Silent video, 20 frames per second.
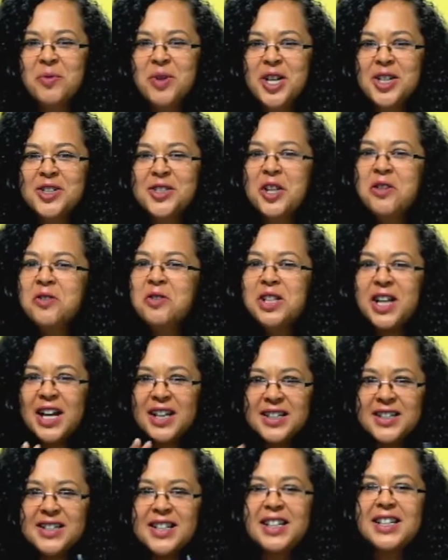So you
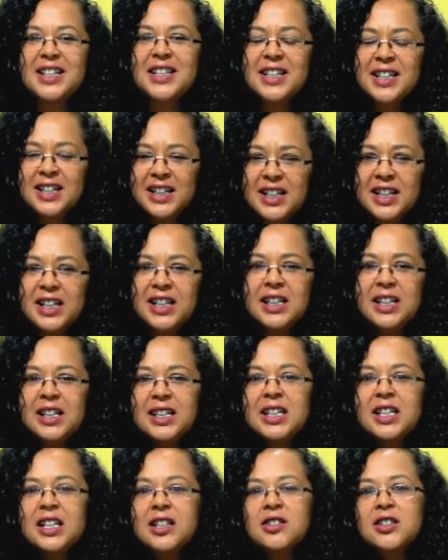raise really, really
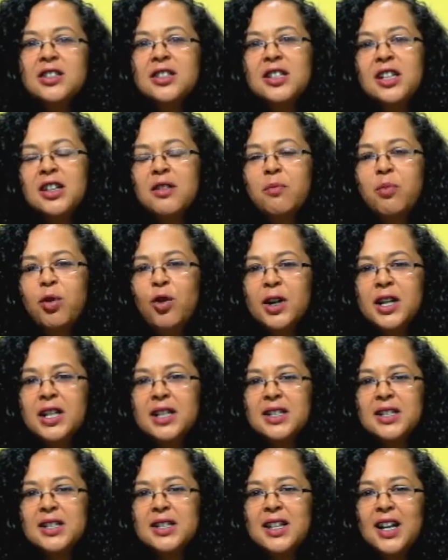interesting
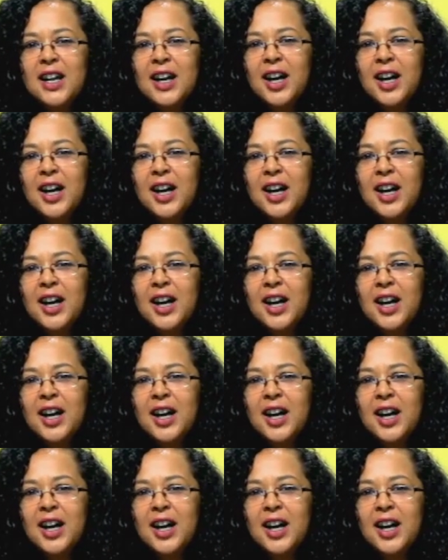points